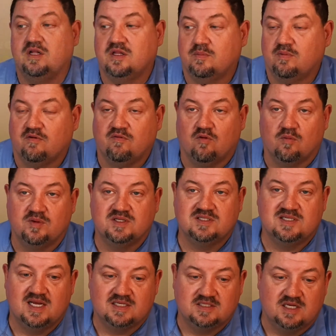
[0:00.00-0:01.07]
the performance
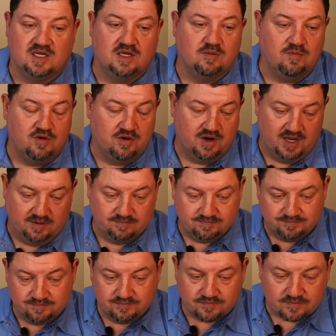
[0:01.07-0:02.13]
testing community.
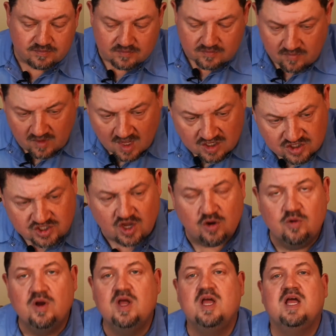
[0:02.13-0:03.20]

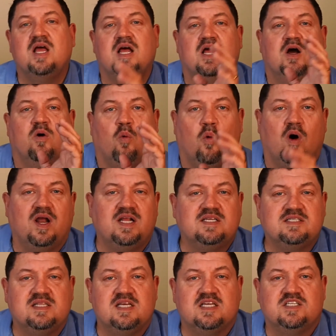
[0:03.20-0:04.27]
So, what
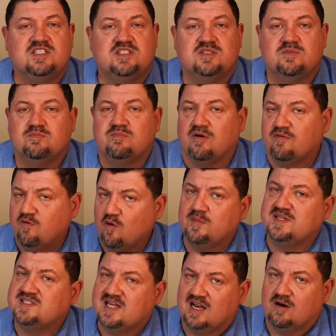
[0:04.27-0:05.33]
is this
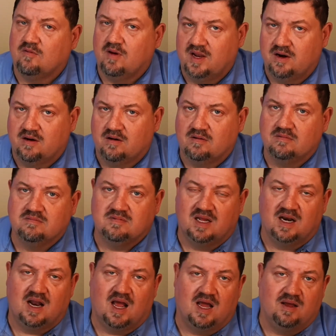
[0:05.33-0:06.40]
PerformXLerator
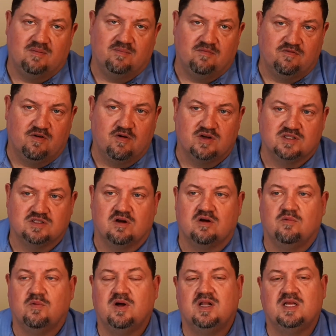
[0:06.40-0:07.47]
that I'm focused
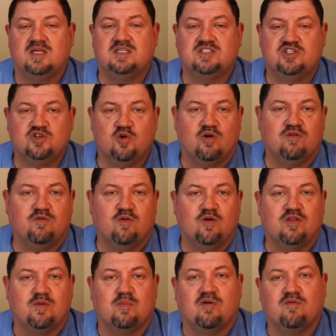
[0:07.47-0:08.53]
on? Well, it's short for
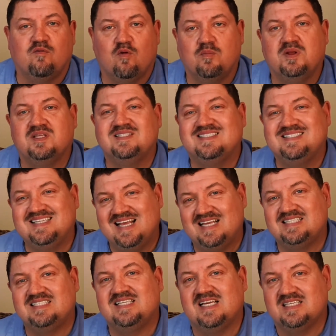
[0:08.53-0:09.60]
the Performance
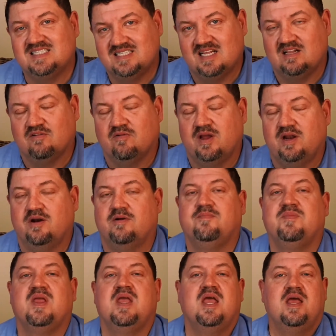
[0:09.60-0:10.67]
Test Accelerator.
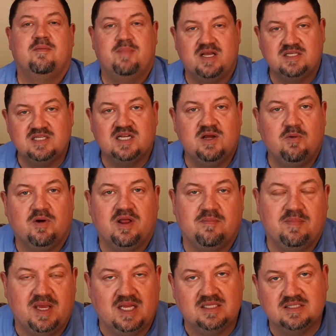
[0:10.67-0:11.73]
Basically, what it
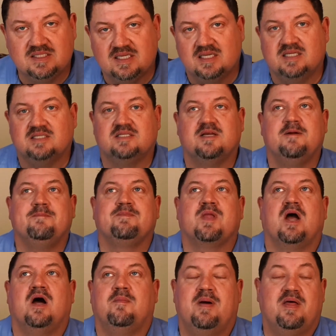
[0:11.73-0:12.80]
means is
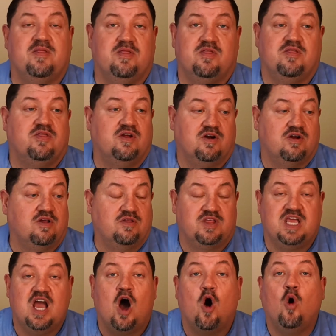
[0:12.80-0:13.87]

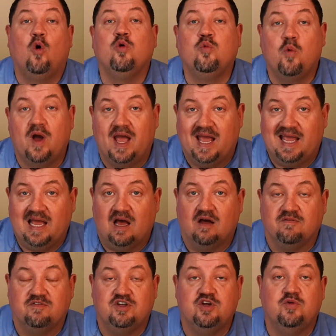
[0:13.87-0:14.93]
the old way
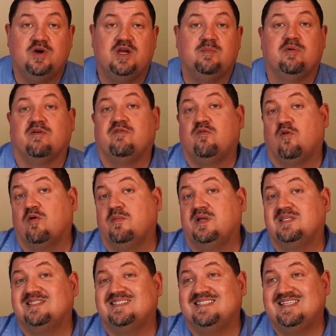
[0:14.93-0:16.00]
of doing
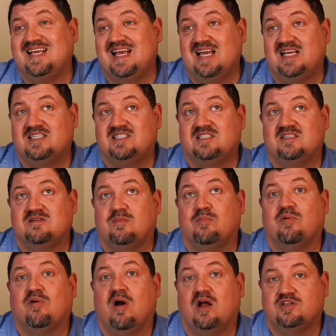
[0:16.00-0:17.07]
performance test
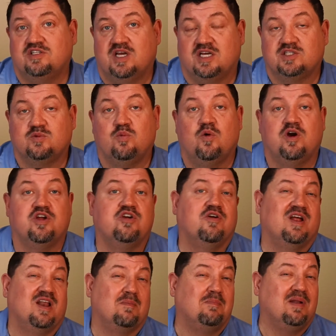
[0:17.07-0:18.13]
projects where you're
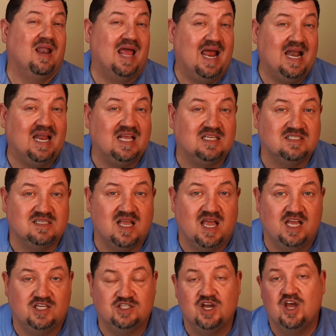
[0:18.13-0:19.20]
in a planning
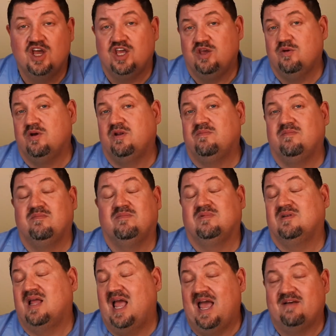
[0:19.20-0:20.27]
stage, you would
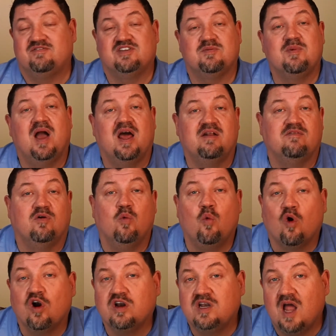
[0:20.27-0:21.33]
have some kind of a
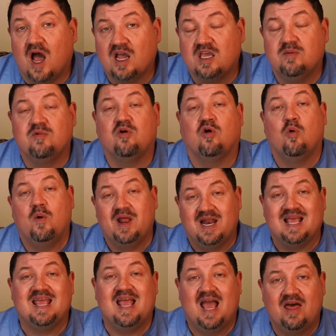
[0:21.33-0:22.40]
Word document or a way to
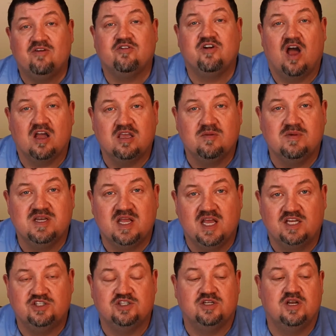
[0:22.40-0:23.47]
gather
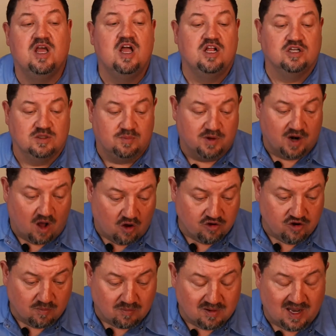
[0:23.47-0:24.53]
documentation to put all
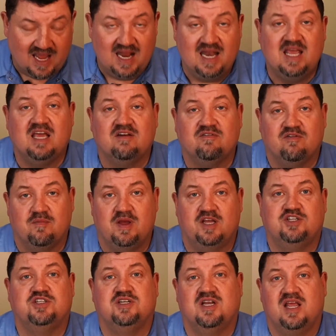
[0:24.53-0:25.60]
your planning
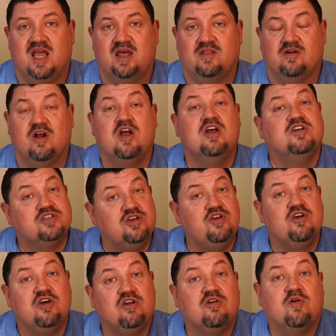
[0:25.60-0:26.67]
information together so
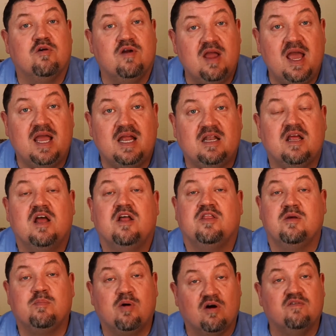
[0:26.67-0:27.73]
you could create
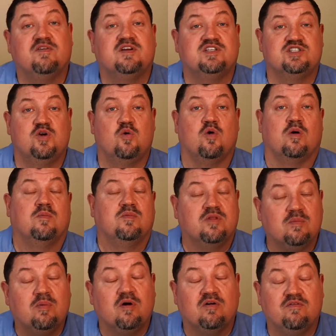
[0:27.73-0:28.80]
the perfect storm, the
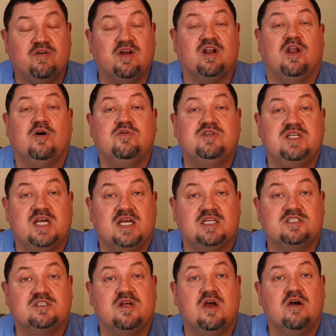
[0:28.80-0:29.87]
perfect load
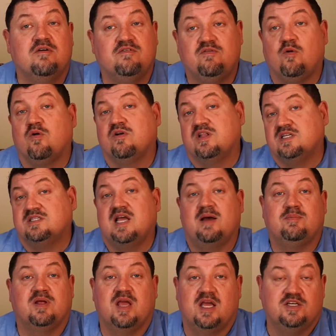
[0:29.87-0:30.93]
test for this
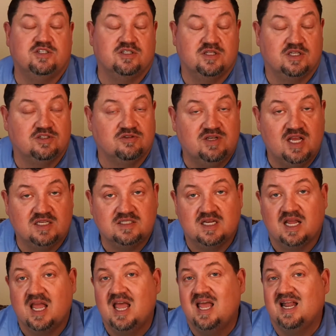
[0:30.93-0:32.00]
application that you're
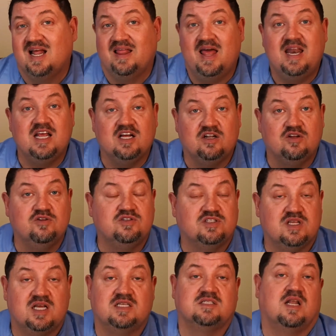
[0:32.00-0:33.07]
testing. Now that includes
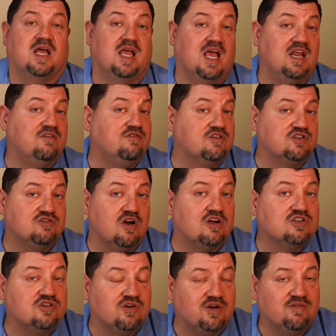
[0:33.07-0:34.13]
things like
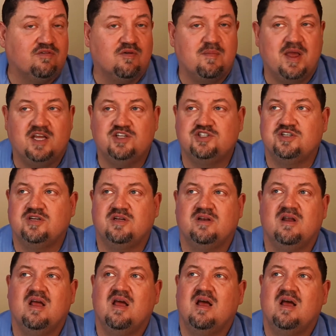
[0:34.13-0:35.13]
infrastructure information,